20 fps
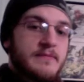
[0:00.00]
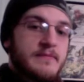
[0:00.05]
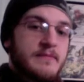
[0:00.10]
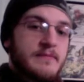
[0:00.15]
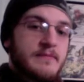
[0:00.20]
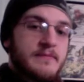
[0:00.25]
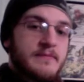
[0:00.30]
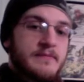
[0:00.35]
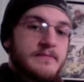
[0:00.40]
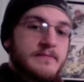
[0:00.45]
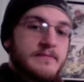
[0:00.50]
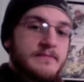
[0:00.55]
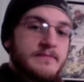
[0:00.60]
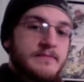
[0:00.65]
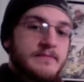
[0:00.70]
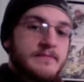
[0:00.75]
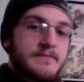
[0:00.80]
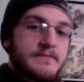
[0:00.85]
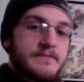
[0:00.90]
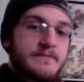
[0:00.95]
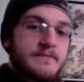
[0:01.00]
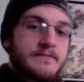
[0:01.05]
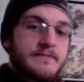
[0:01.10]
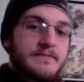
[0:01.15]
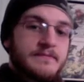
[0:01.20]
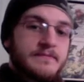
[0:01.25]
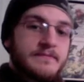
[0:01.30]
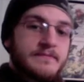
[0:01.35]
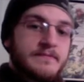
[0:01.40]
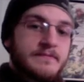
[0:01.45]

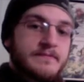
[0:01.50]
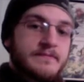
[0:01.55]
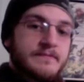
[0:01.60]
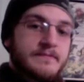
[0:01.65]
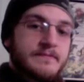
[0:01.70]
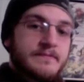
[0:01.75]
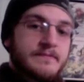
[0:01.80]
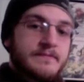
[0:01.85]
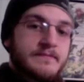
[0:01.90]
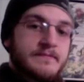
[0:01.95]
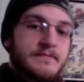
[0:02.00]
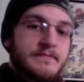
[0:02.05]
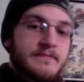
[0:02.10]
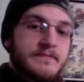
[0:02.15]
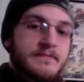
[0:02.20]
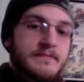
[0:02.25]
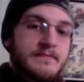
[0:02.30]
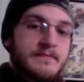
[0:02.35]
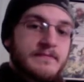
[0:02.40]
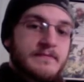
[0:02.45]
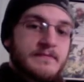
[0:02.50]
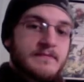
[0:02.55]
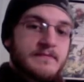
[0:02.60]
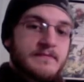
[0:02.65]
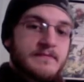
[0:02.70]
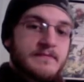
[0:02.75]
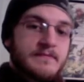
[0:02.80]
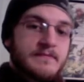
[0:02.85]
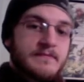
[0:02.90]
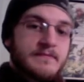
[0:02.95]

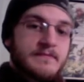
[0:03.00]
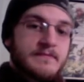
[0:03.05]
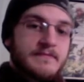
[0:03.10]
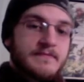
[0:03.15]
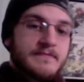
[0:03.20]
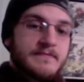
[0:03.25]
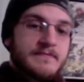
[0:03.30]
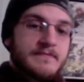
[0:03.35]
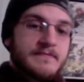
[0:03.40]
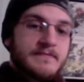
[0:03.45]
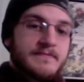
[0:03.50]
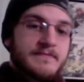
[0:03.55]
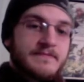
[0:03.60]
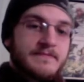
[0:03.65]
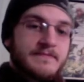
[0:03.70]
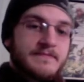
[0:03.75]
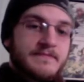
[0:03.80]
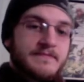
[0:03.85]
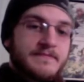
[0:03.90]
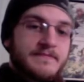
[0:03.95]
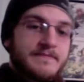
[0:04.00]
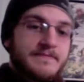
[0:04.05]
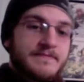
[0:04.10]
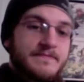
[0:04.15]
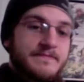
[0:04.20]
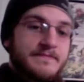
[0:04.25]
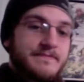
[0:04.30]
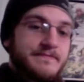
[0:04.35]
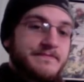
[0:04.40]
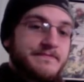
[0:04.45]

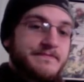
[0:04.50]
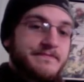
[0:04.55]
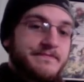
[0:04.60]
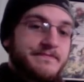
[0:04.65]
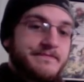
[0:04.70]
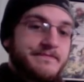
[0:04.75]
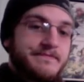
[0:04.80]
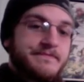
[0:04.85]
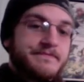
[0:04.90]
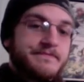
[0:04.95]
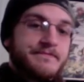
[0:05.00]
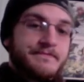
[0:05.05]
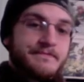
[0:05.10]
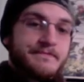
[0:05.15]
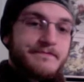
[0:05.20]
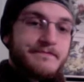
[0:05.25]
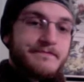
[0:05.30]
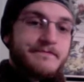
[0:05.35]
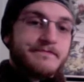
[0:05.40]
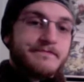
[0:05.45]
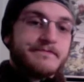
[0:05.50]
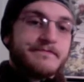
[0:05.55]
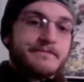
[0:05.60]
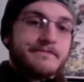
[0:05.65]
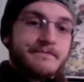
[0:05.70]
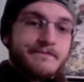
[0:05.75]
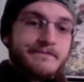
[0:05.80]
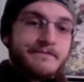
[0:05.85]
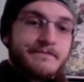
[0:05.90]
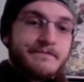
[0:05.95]

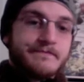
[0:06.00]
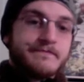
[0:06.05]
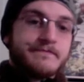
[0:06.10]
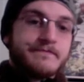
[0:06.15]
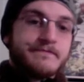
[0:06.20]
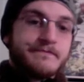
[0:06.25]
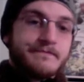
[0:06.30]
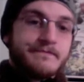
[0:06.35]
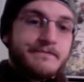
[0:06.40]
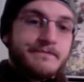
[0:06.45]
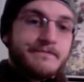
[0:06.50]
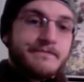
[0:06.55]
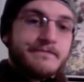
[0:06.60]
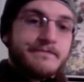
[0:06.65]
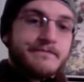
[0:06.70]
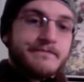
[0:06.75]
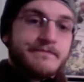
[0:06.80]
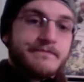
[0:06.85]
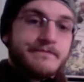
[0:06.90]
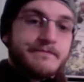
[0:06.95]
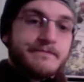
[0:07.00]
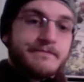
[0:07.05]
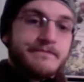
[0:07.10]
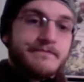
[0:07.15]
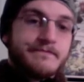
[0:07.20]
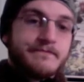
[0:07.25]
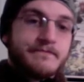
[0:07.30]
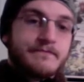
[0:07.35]
[no speech]